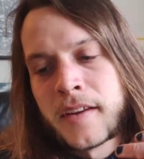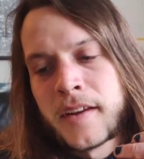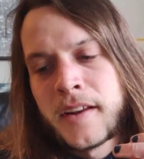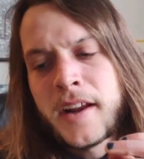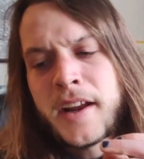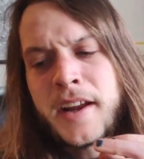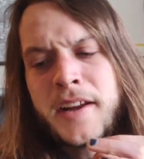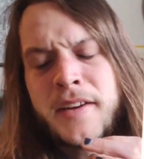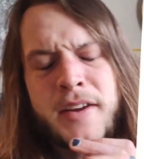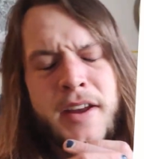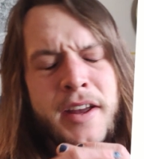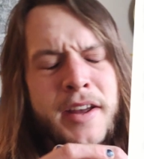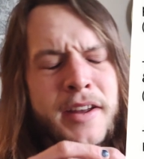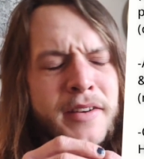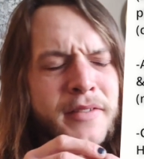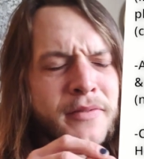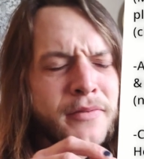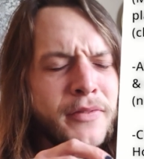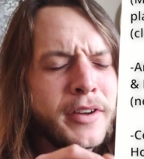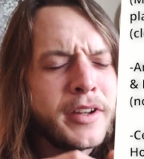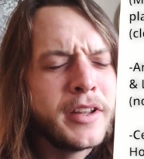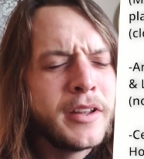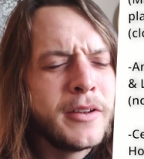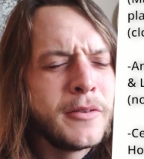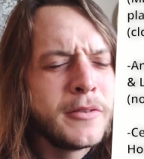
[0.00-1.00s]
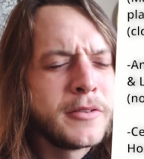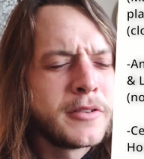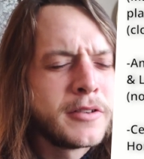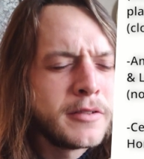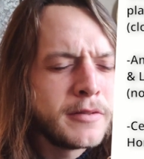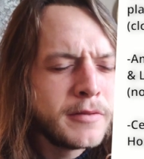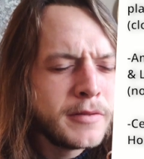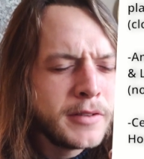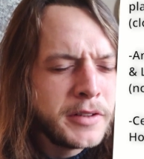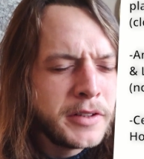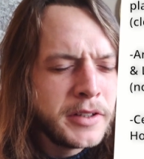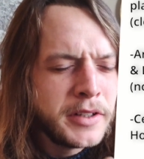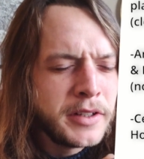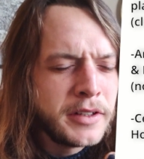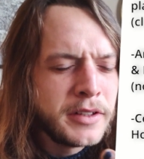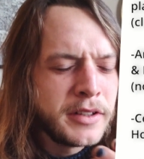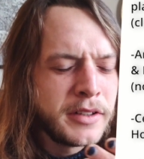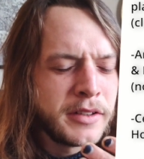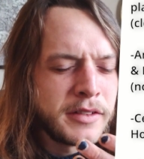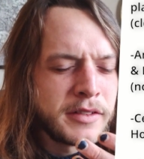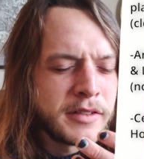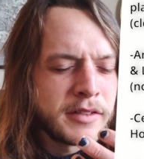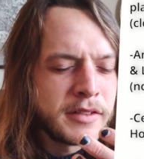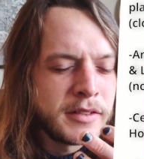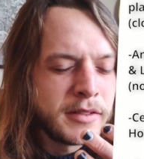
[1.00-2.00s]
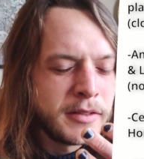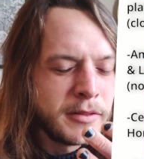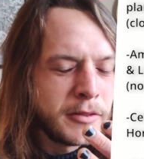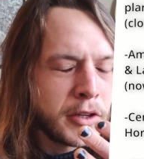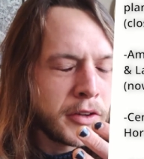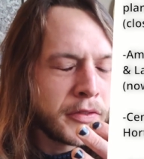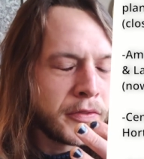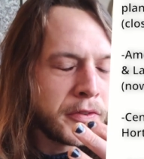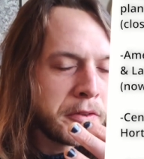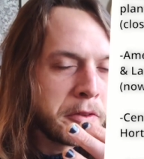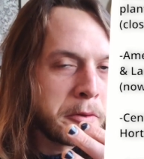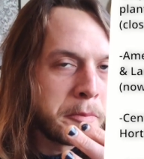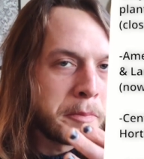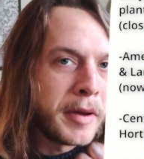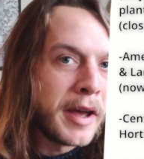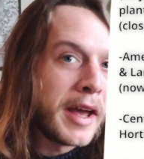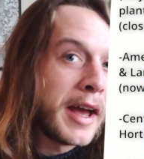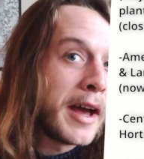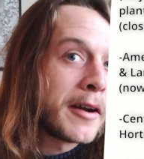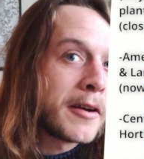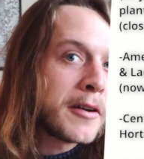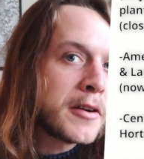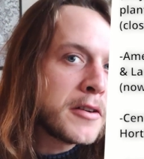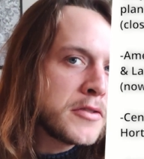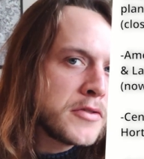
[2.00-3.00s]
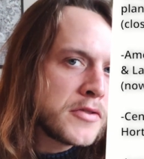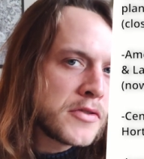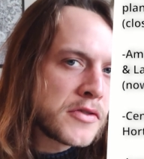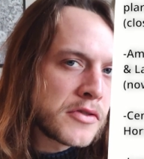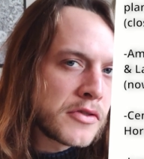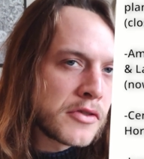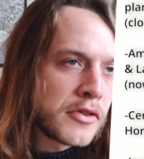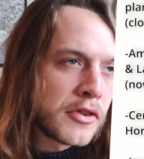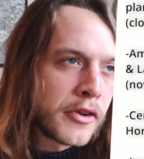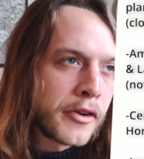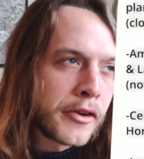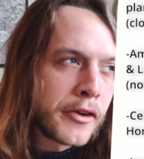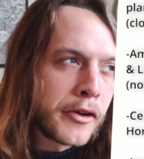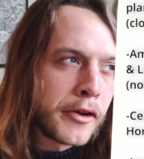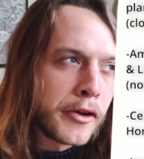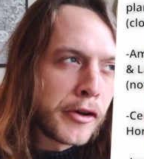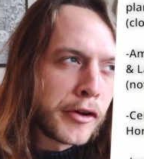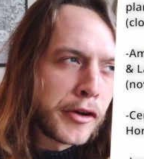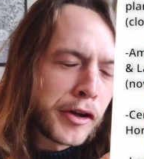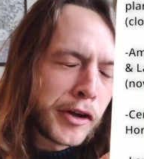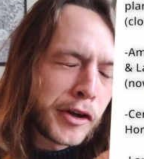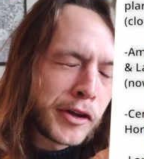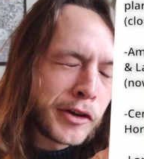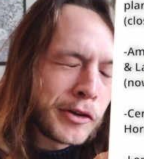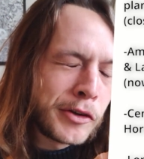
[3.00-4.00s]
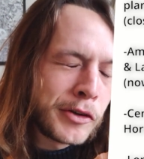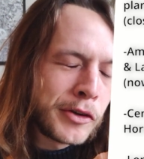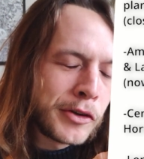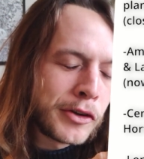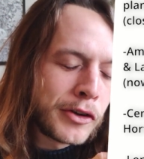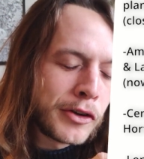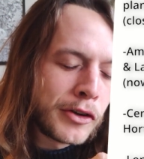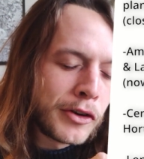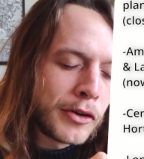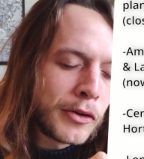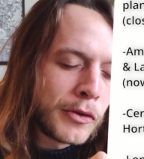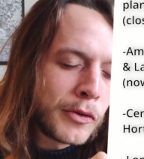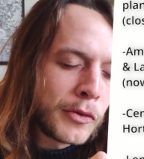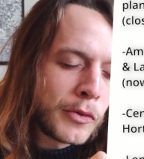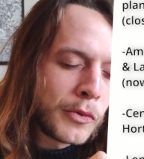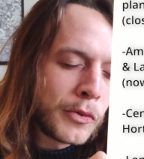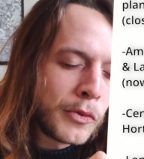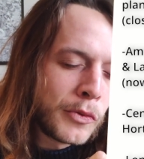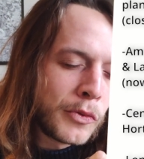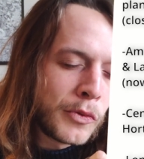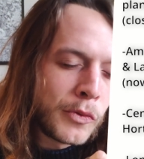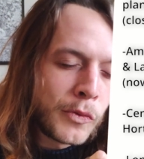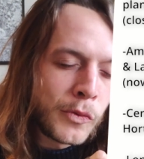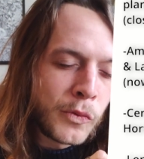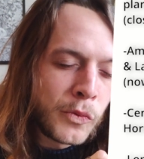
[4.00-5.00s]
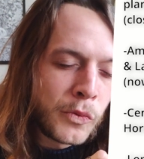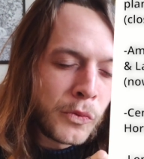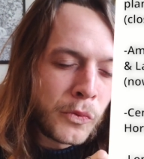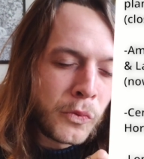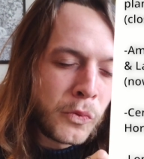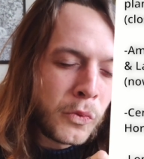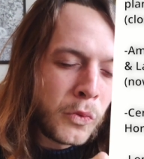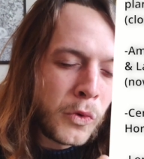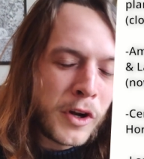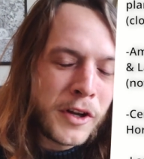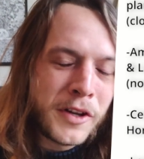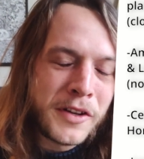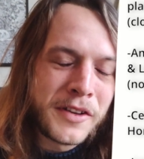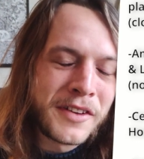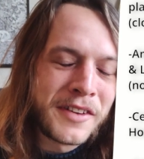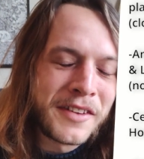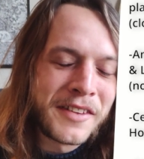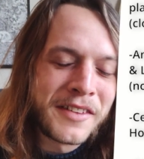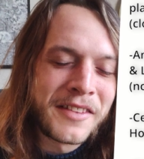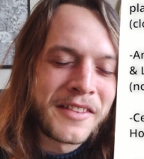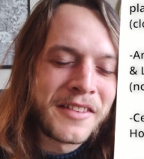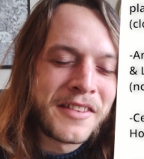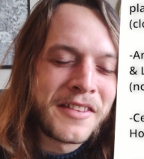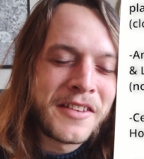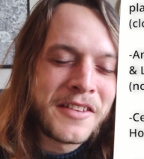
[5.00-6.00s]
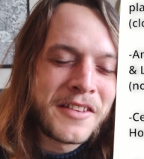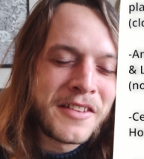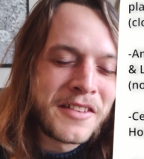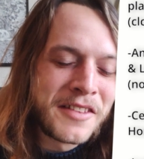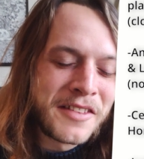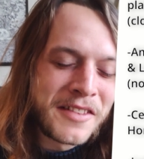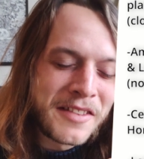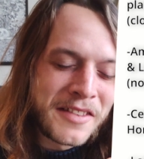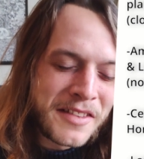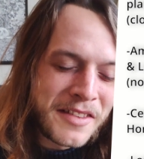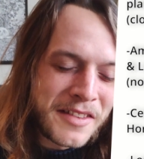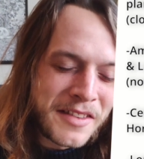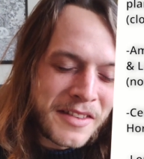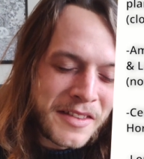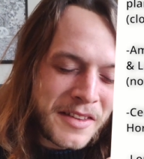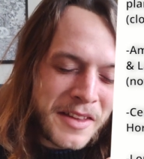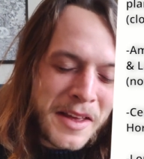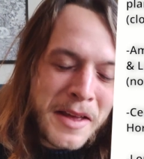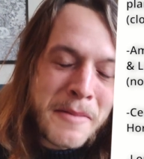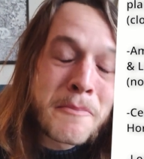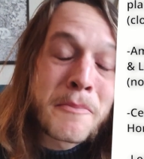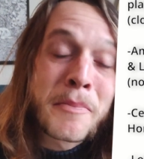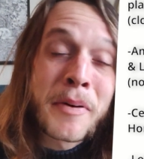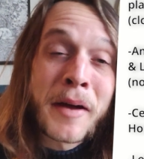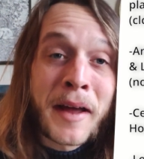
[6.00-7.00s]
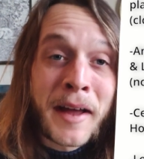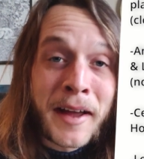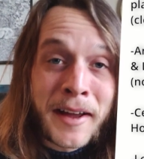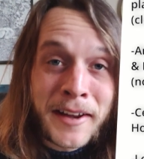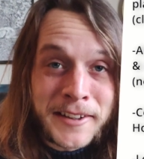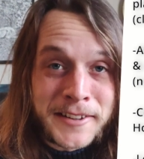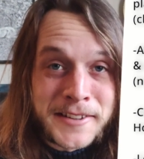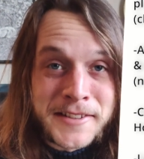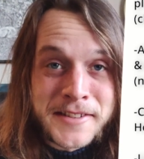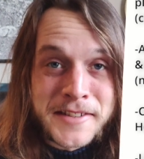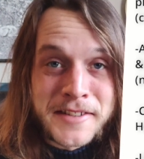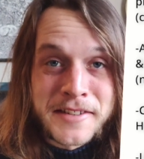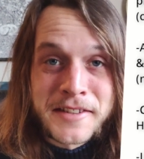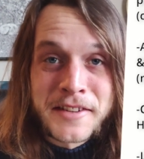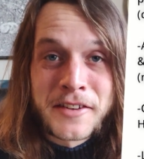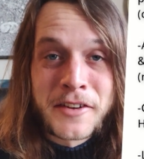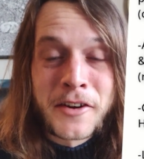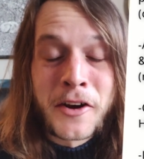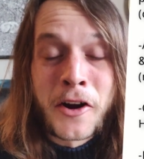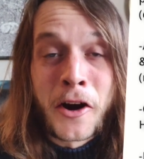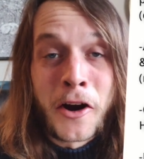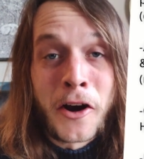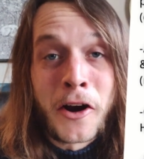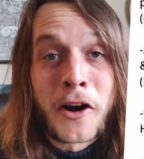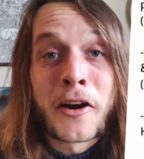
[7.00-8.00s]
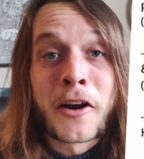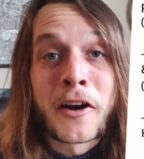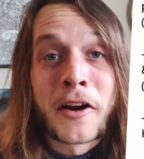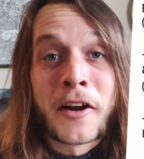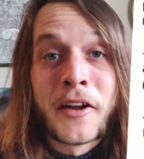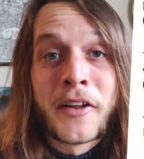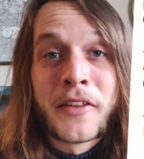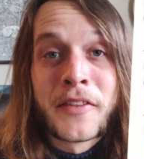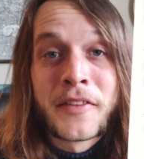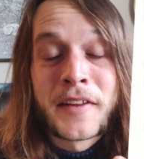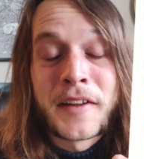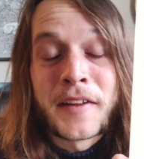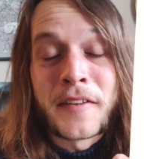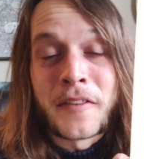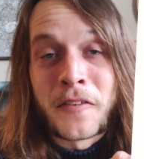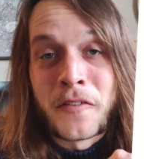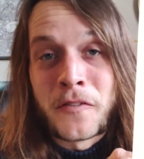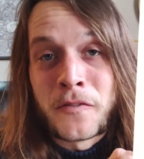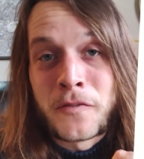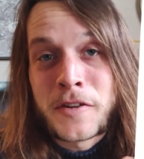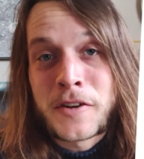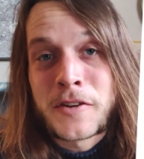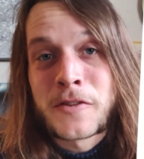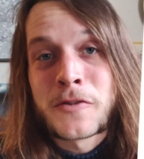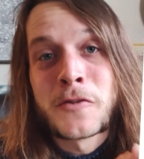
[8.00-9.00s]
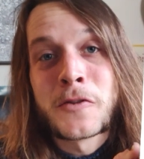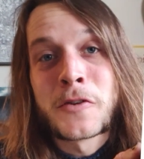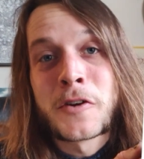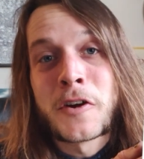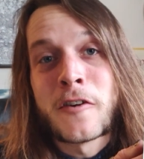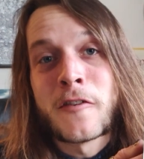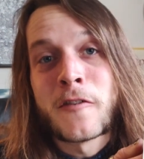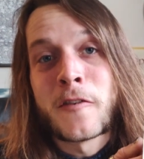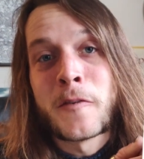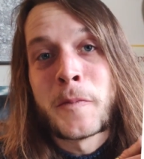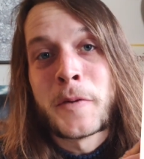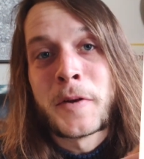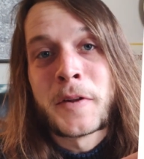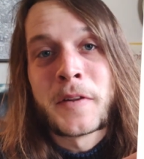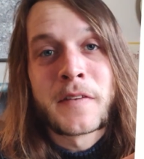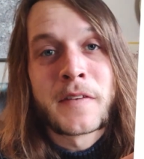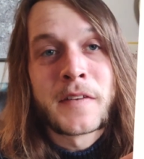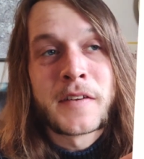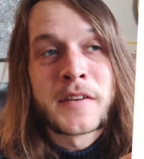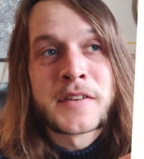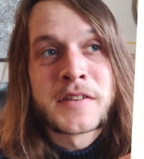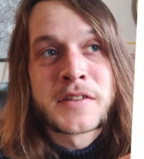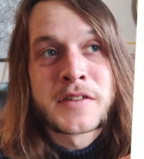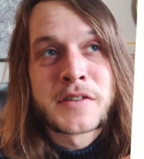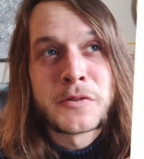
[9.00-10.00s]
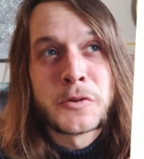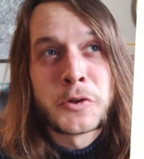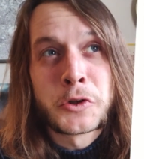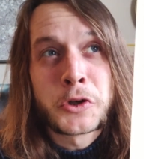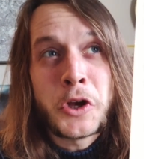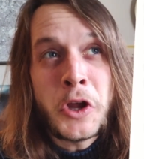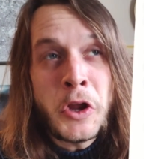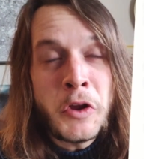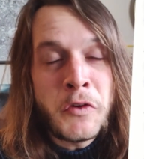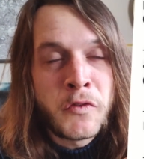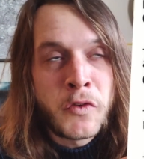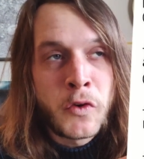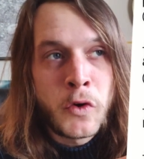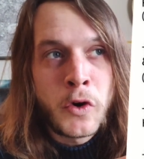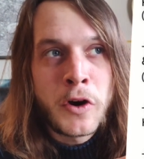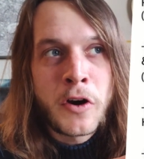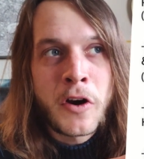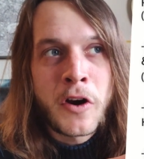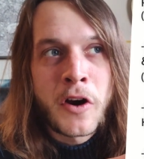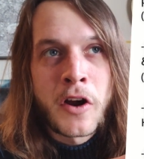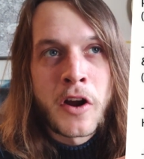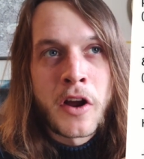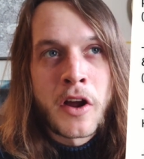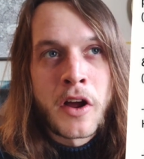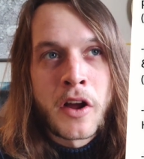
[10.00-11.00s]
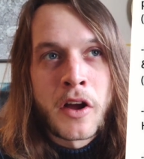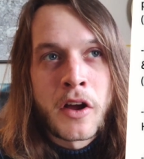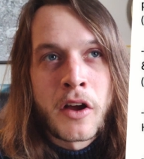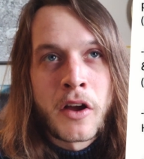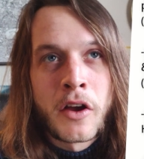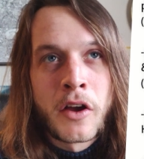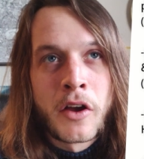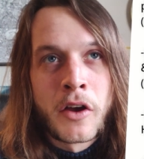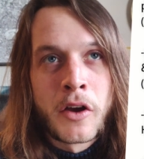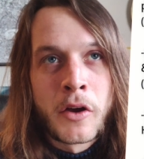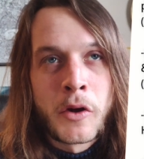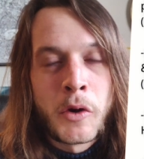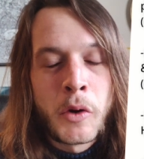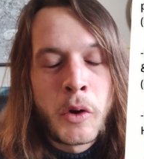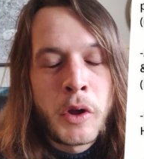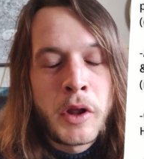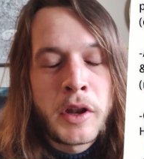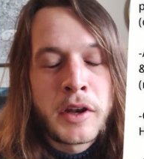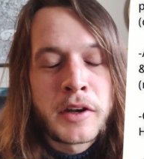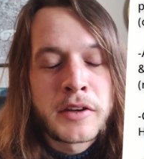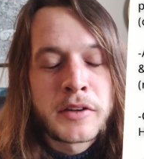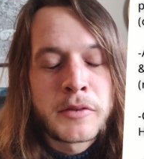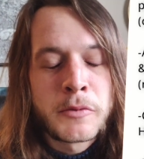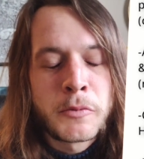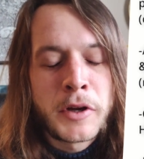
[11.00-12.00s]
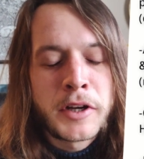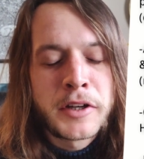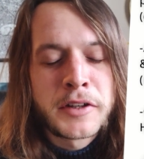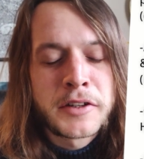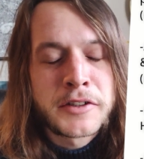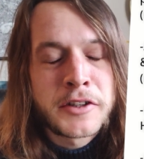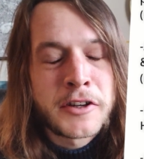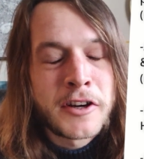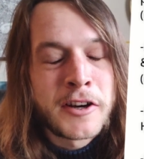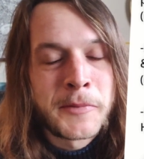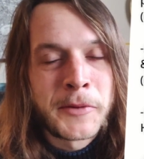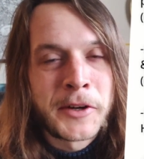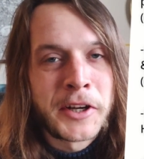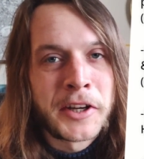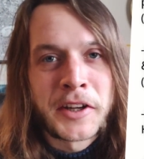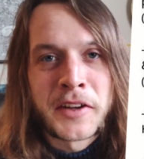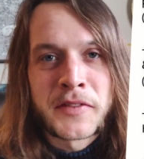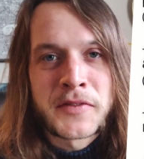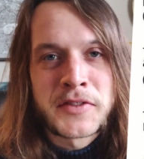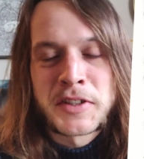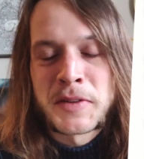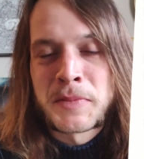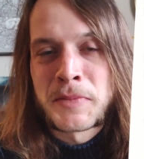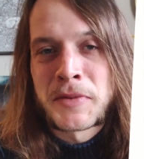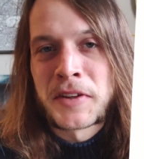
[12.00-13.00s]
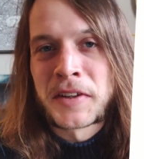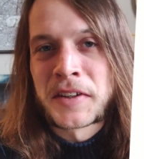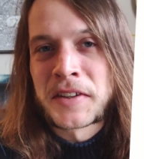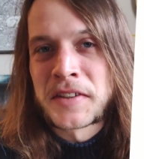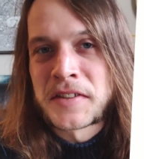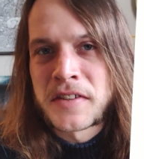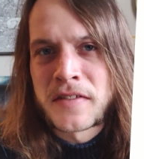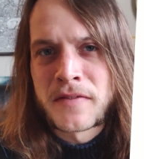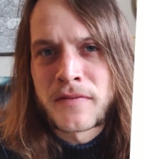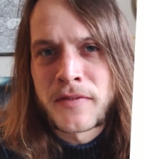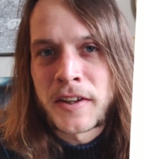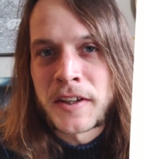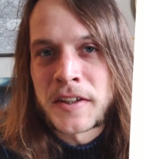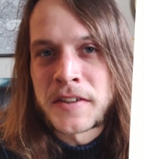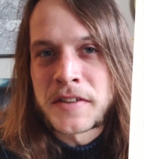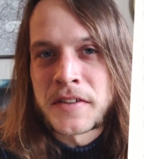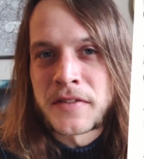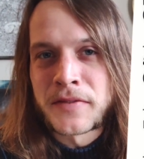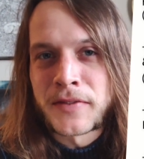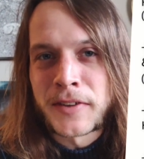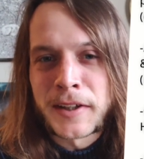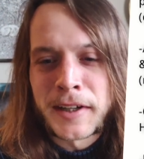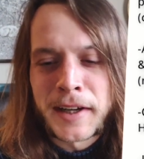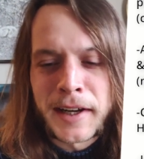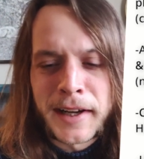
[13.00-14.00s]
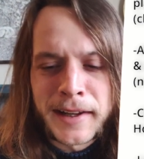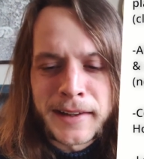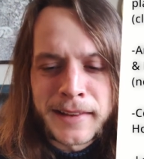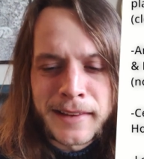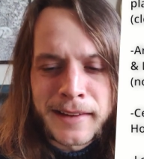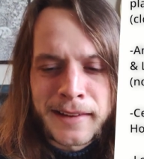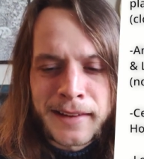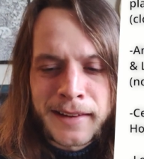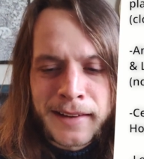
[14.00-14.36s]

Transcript: And I invite you to really look for the patterns and what the impacts are that the federal government is looking for when determining if something is invasive or not.